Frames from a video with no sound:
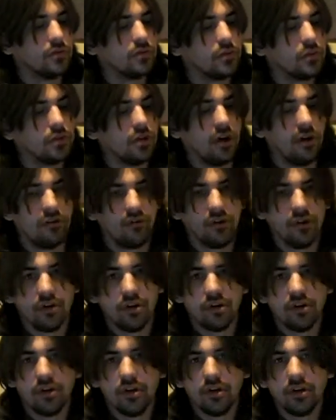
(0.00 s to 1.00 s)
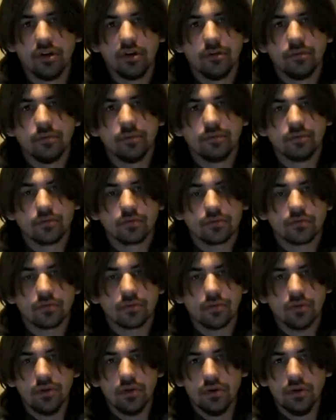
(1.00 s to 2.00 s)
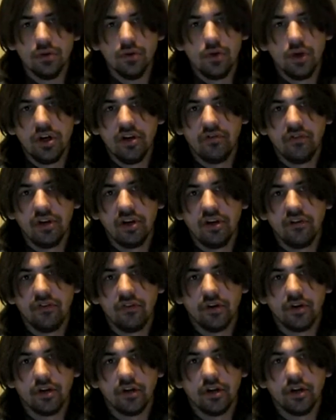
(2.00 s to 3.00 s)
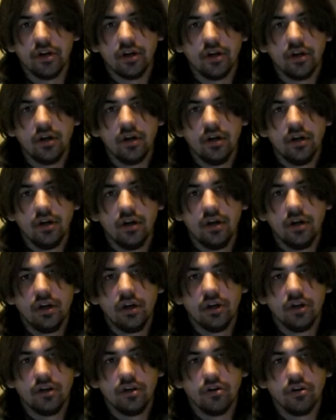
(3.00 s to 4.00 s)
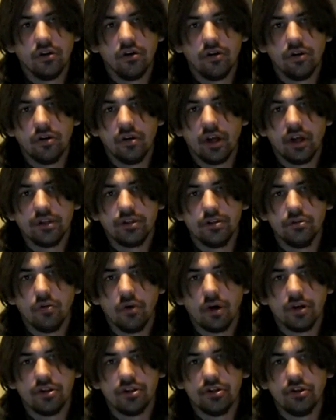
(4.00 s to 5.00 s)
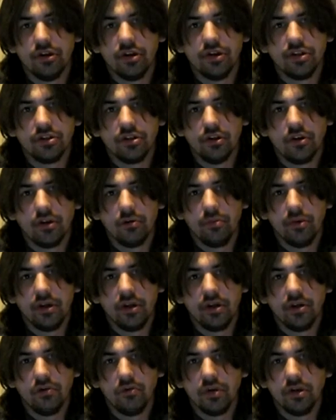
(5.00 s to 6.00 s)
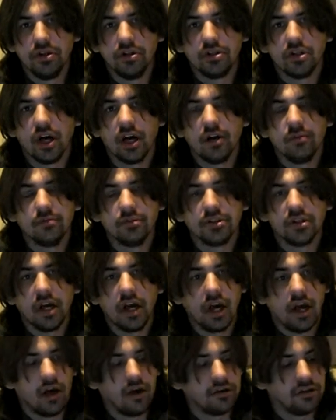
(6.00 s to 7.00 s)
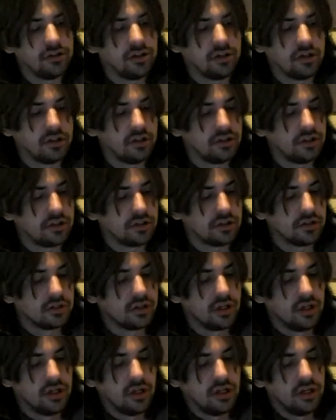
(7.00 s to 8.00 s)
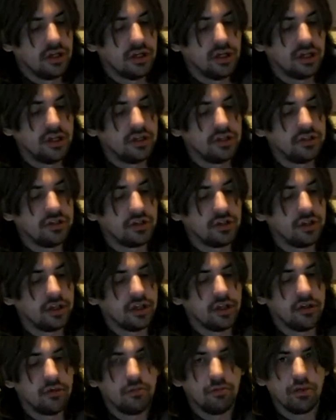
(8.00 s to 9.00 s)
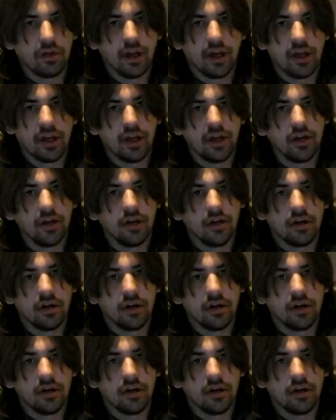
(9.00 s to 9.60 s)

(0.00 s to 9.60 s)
So if you're in, or even if you're in, you know, you want your intro to be a wind chime sound, you could just easily play